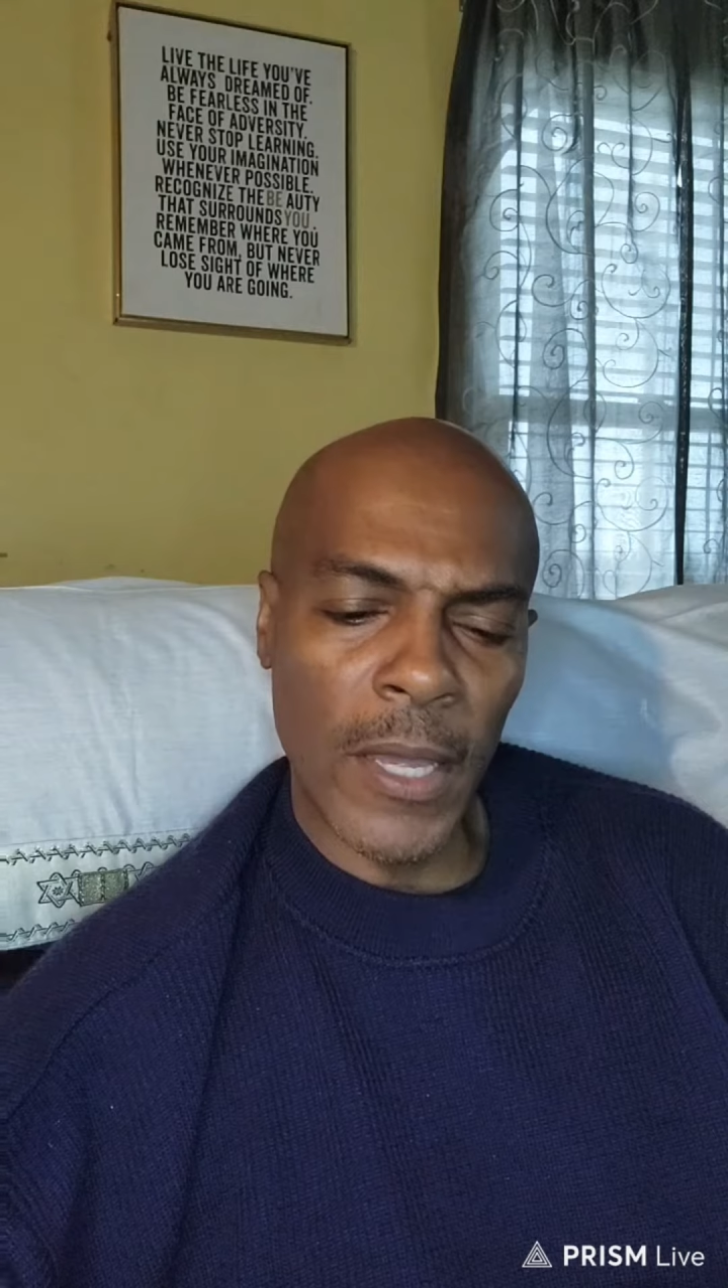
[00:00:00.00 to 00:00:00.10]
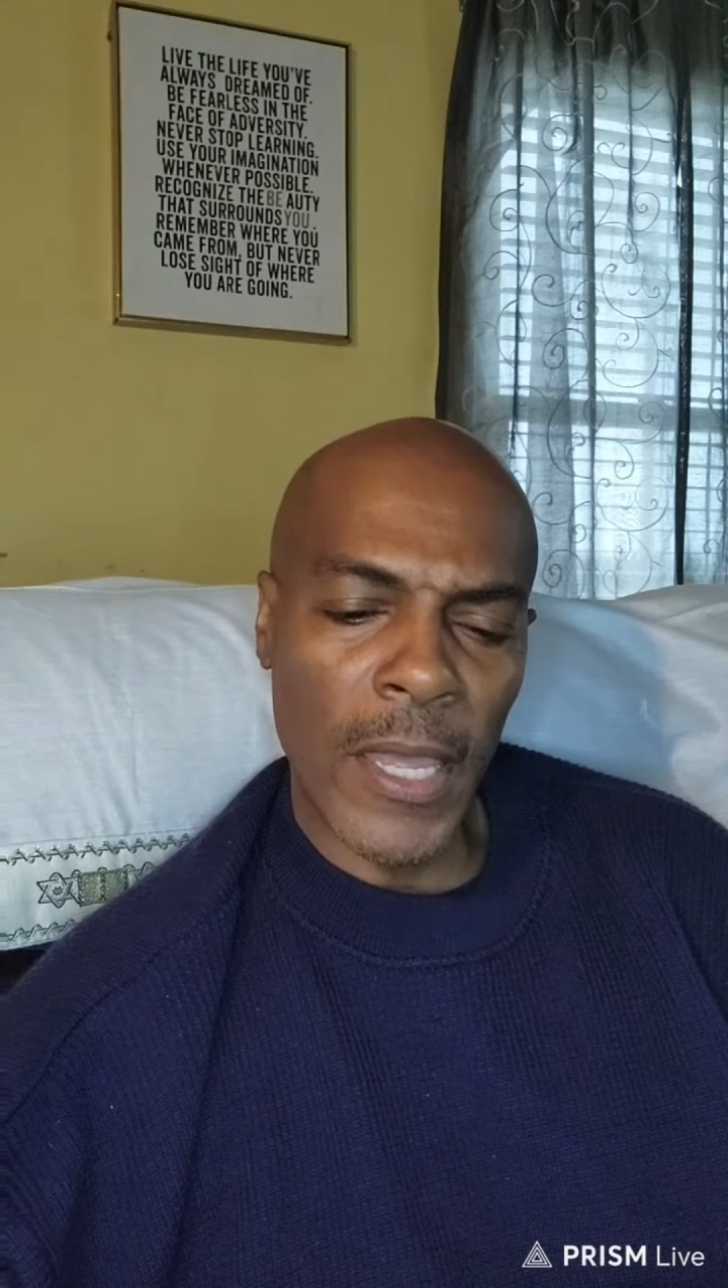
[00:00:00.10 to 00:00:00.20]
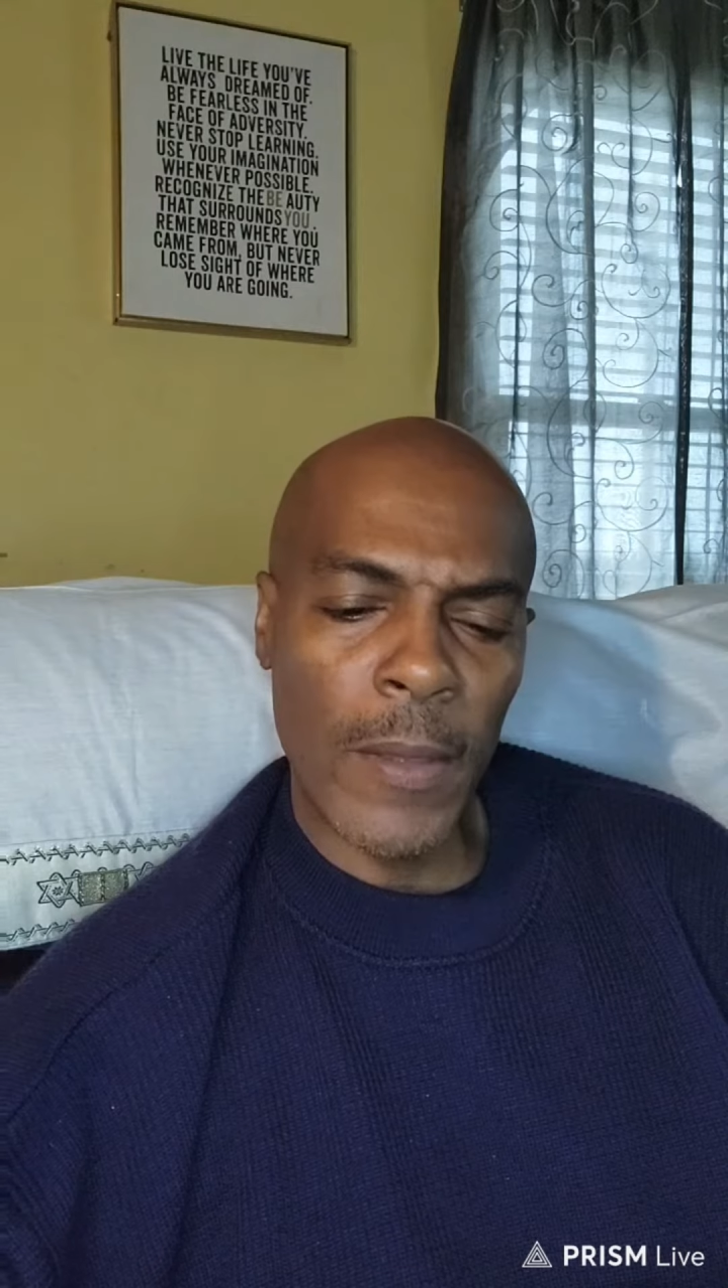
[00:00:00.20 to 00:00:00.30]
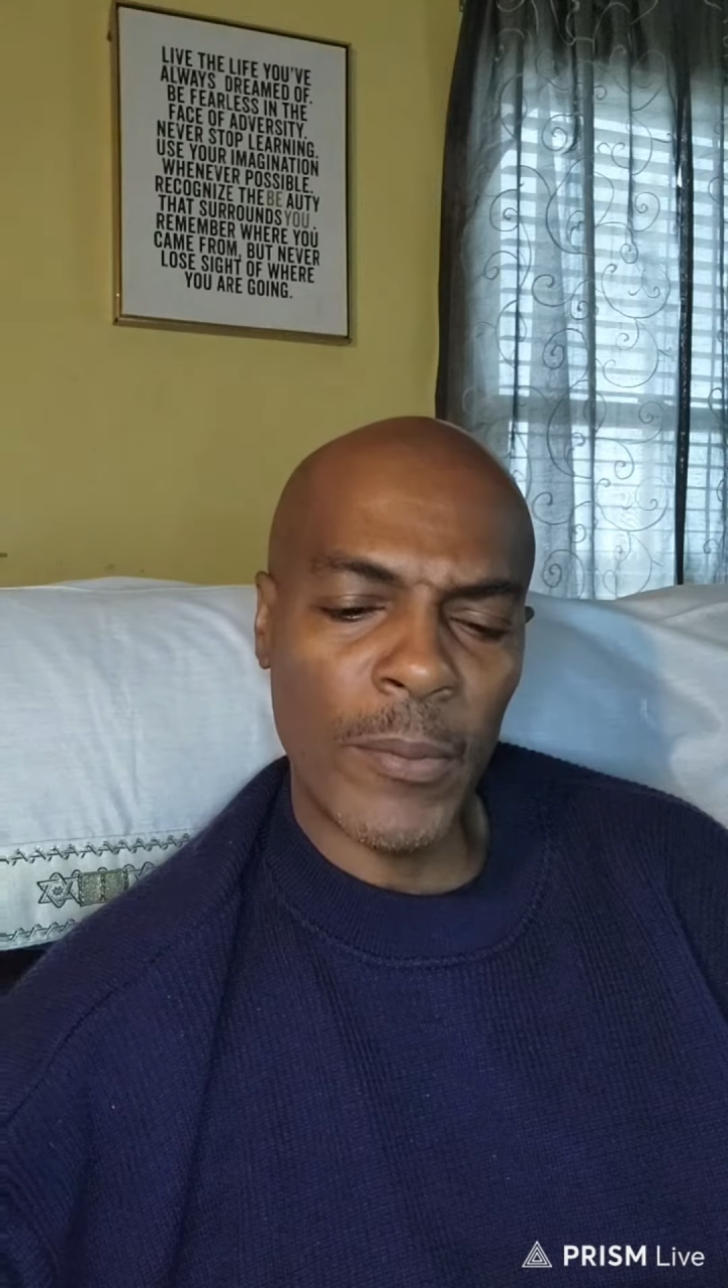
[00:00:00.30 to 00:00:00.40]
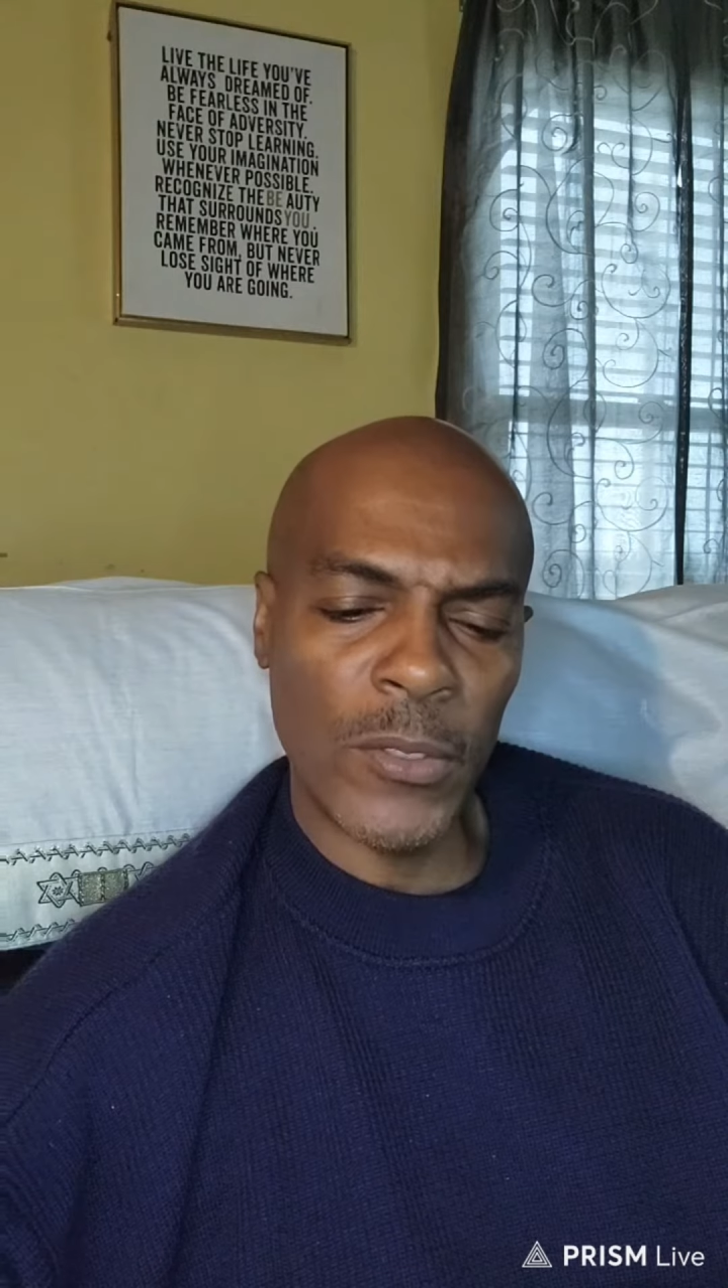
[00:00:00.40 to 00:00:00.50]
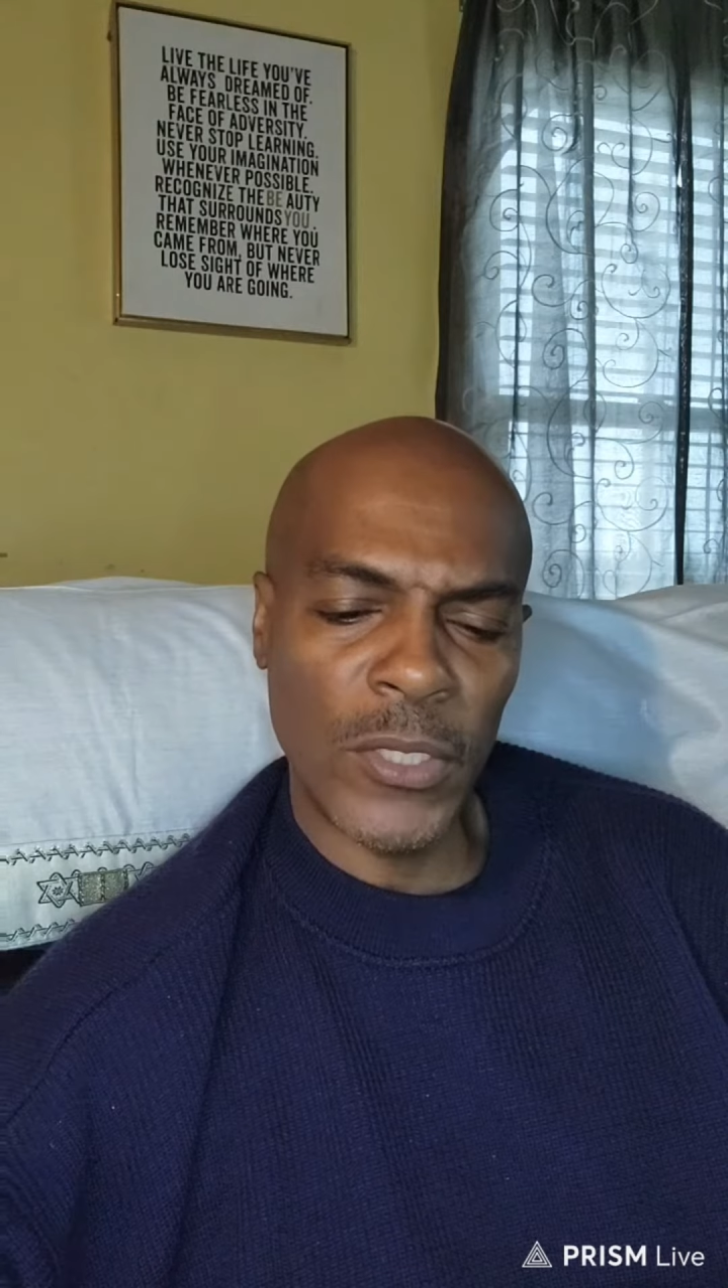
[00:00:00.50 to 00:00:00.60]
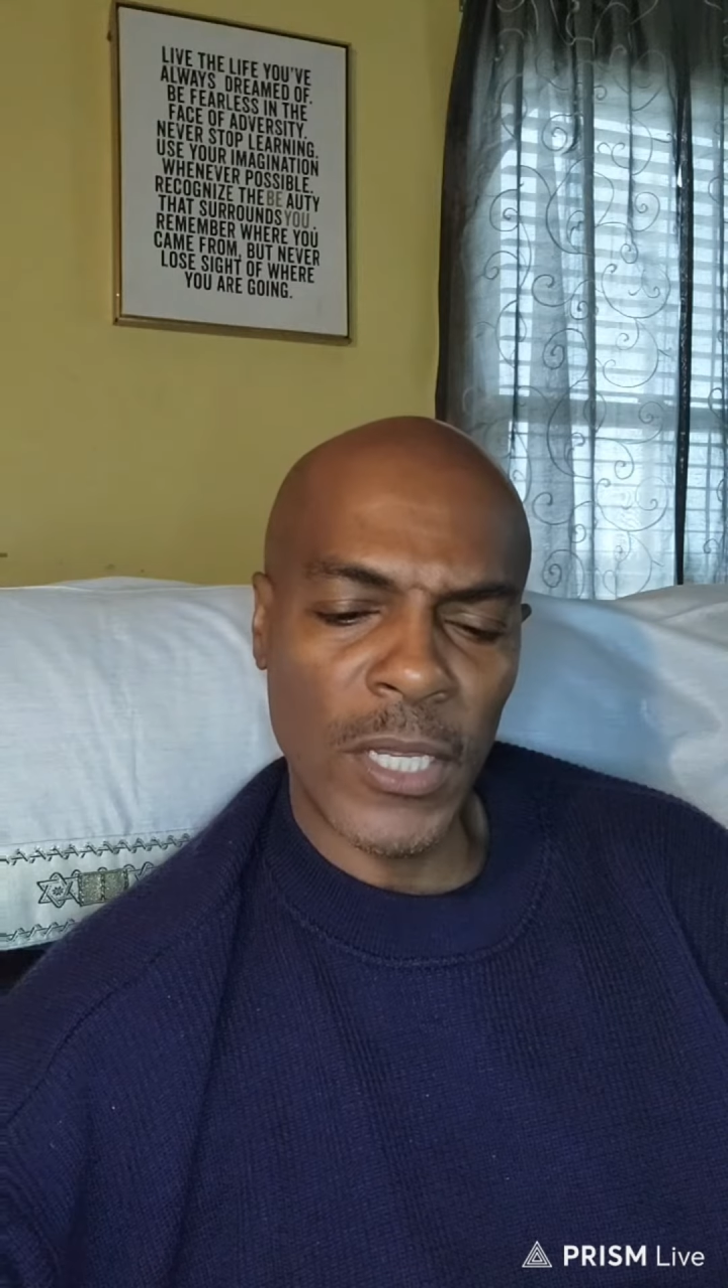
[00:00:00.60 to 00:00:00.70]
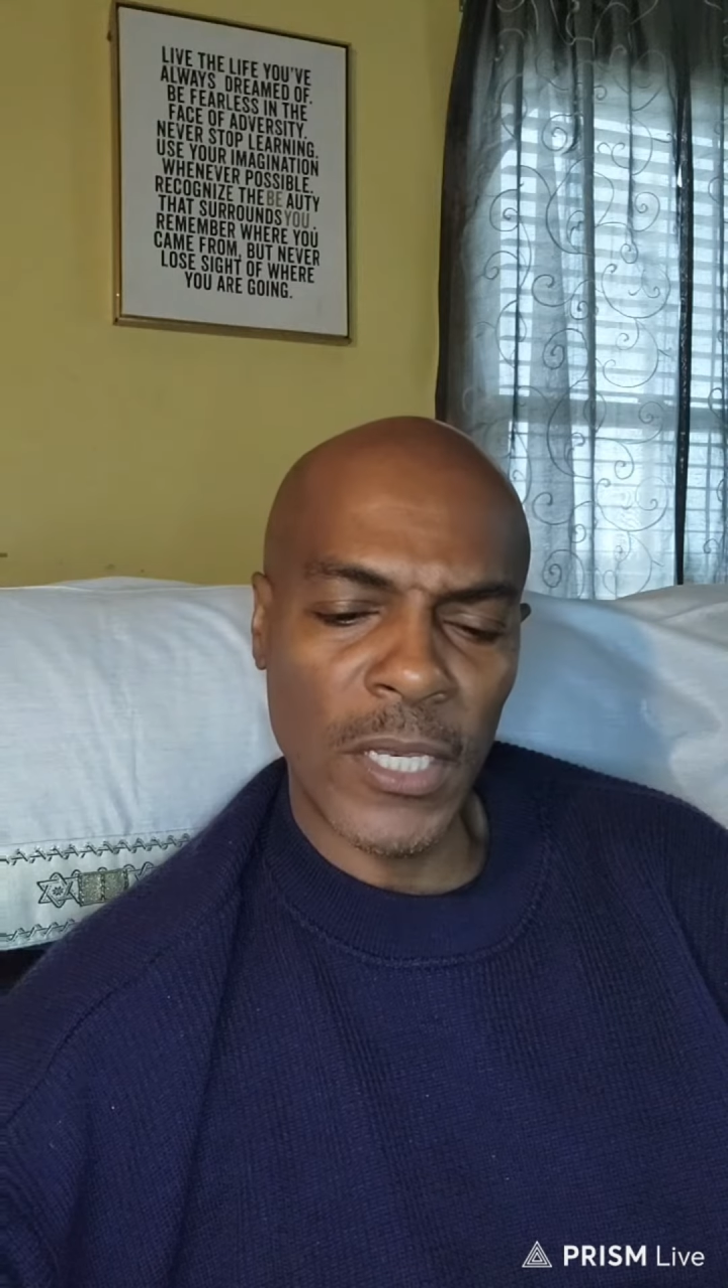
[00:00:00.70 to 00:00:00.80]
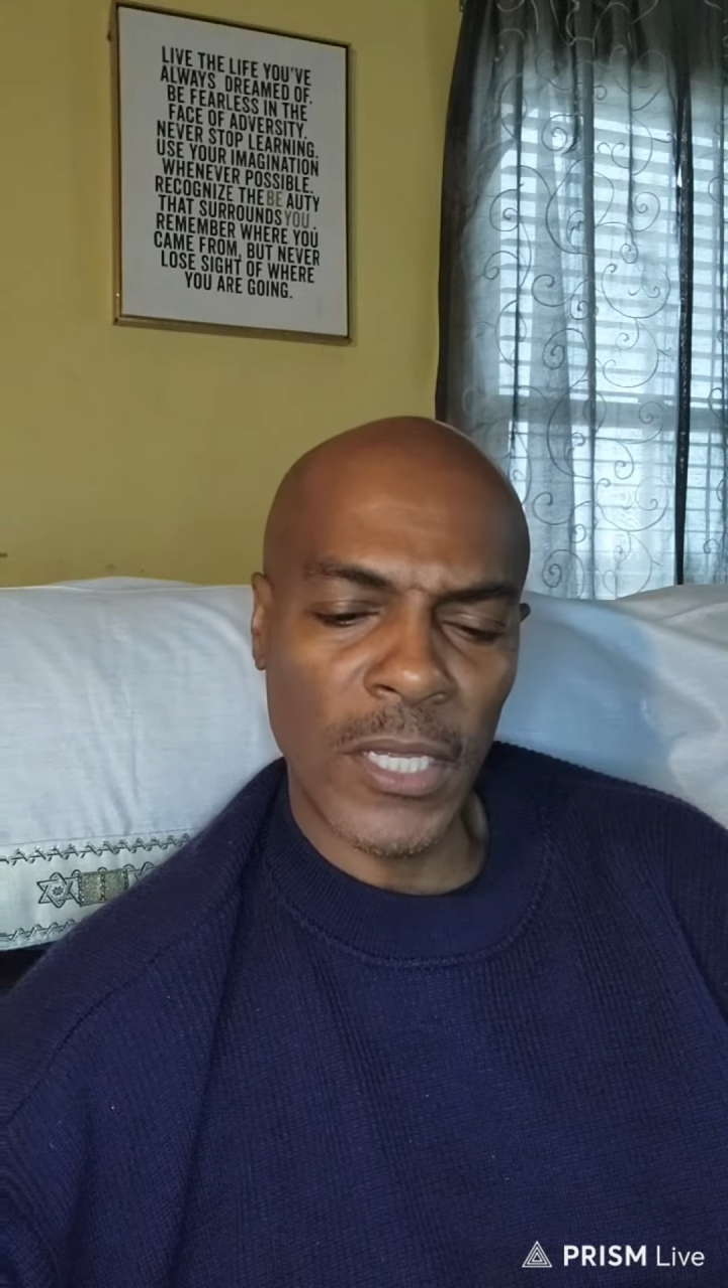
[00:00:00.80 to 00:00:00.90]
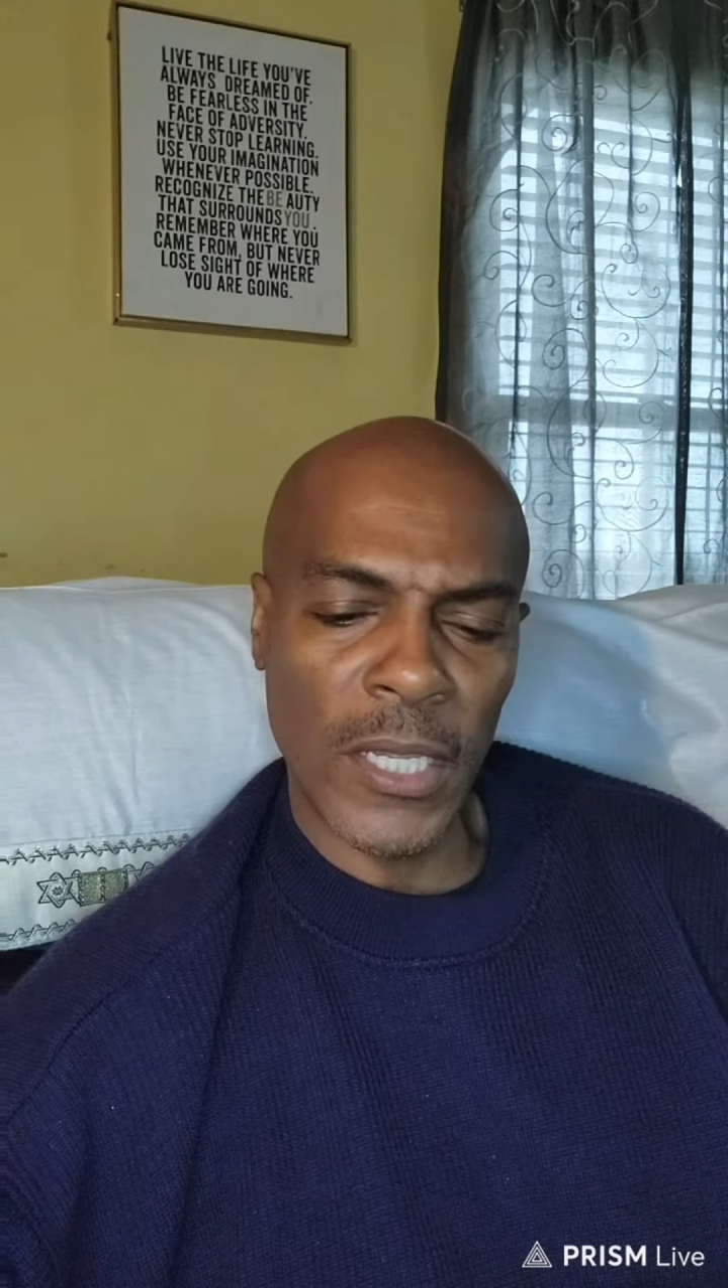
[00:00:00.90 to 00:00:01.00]

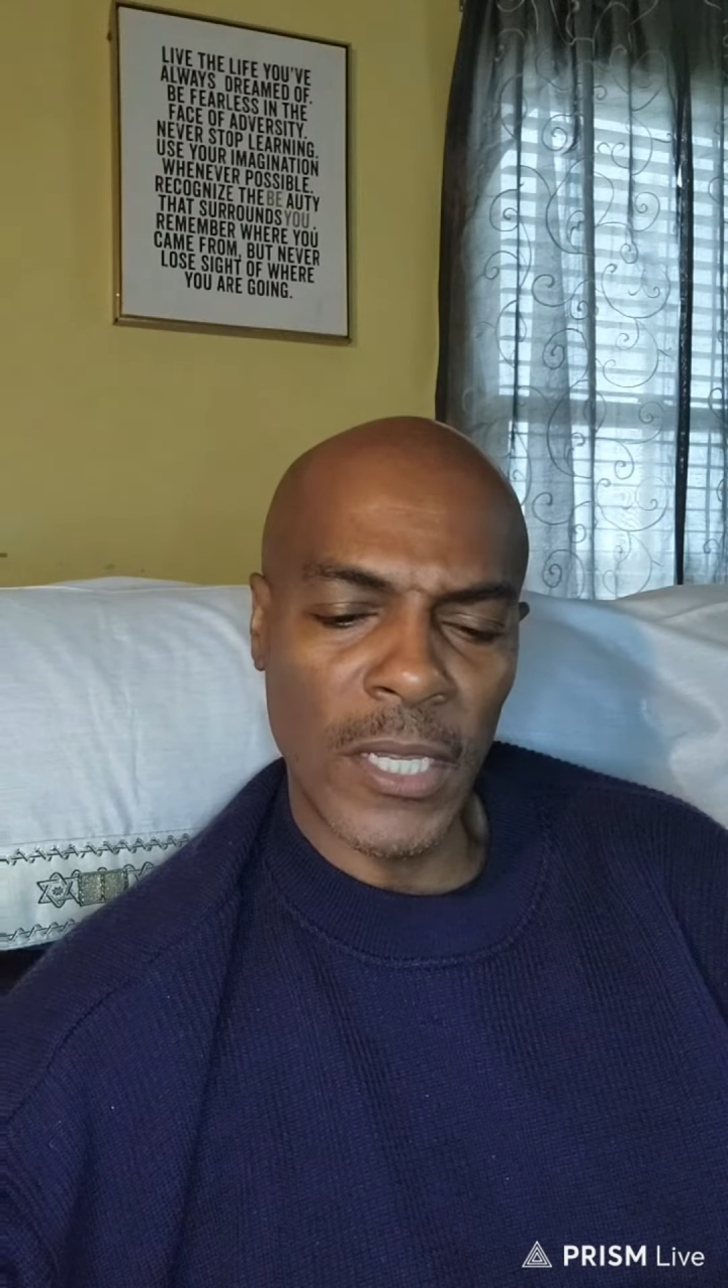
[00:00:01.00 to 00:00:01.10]
amputated